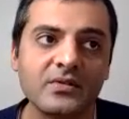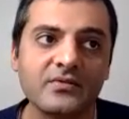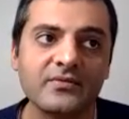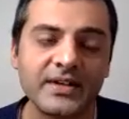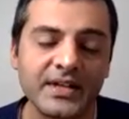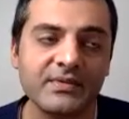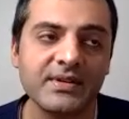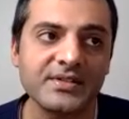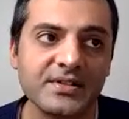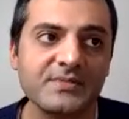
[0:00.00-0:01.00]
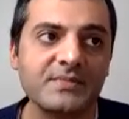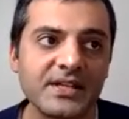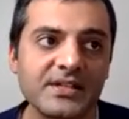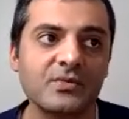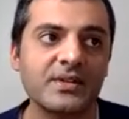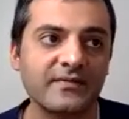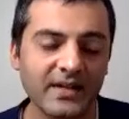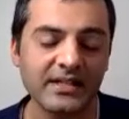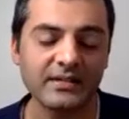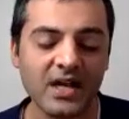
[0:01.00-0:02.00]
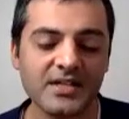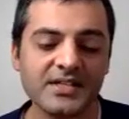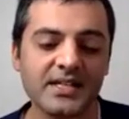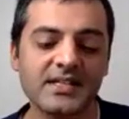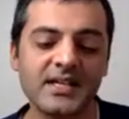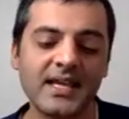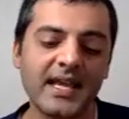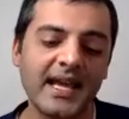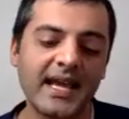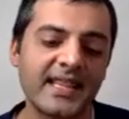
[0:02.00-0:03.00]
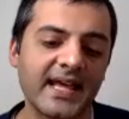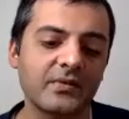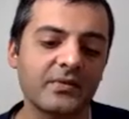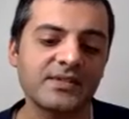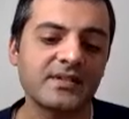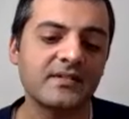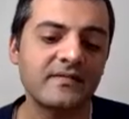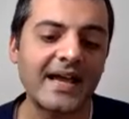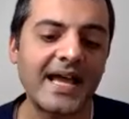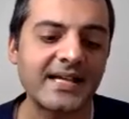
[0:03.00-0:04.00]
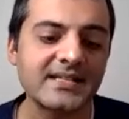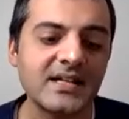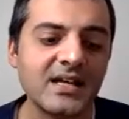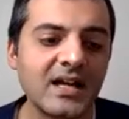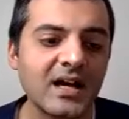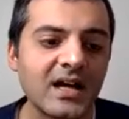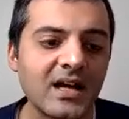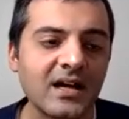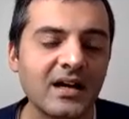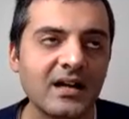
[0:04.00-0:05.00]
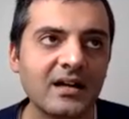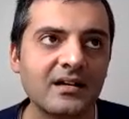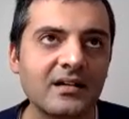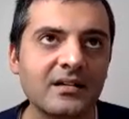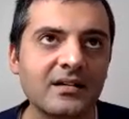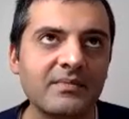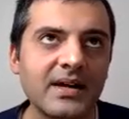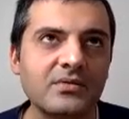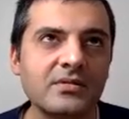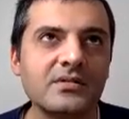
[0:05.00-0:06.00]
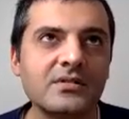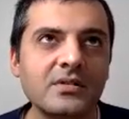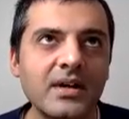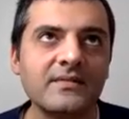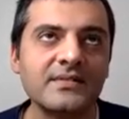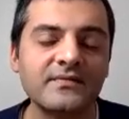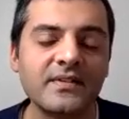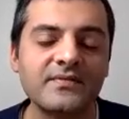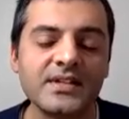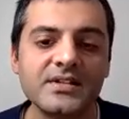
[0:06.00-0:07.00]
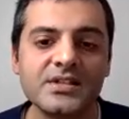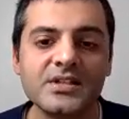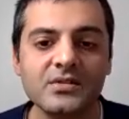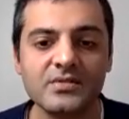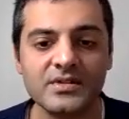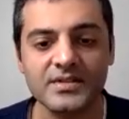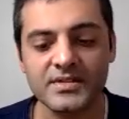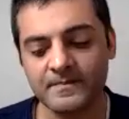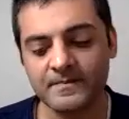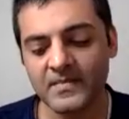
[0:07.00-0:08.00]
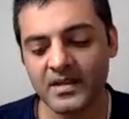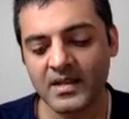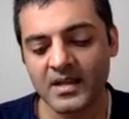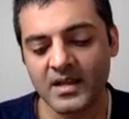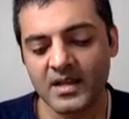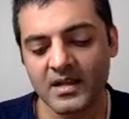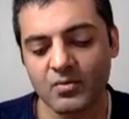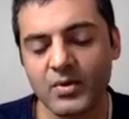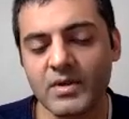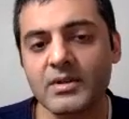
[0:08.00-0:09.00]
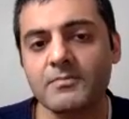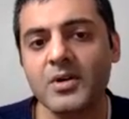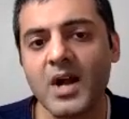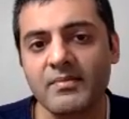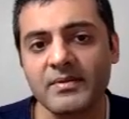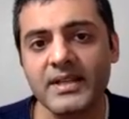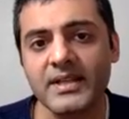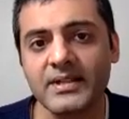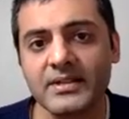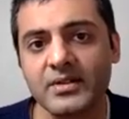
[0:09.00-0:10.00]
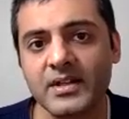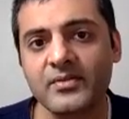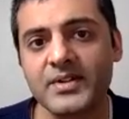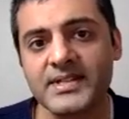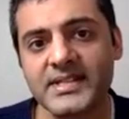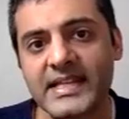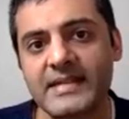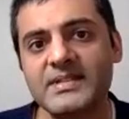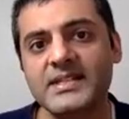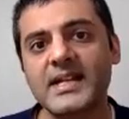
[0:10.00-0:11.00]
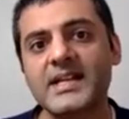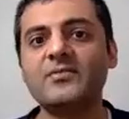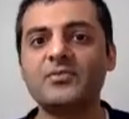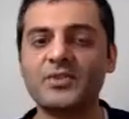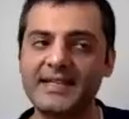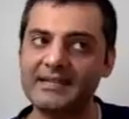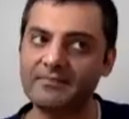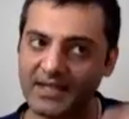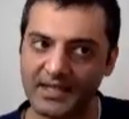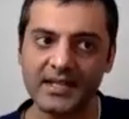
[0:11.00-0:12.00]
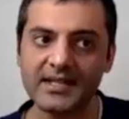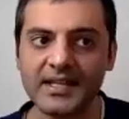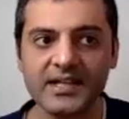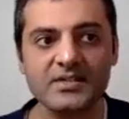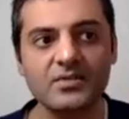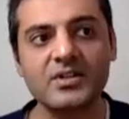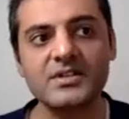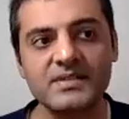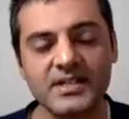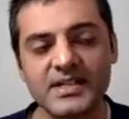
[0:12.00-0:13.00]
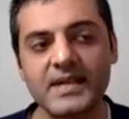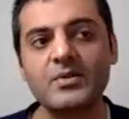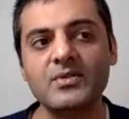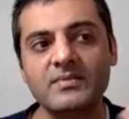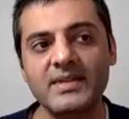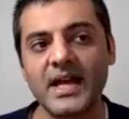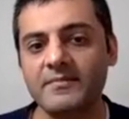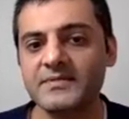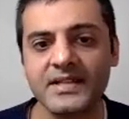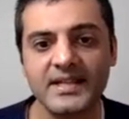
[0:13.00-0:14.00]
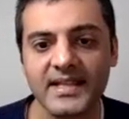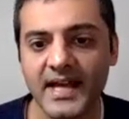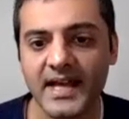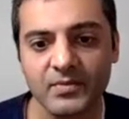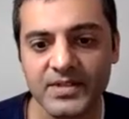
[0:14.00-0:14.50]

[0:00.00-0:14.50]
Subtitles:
very research-based with the final project. And that was, in fact, about 12 to 15 students. We will probably be looking for the same size for the immediate next course, because I'm going to be updating that with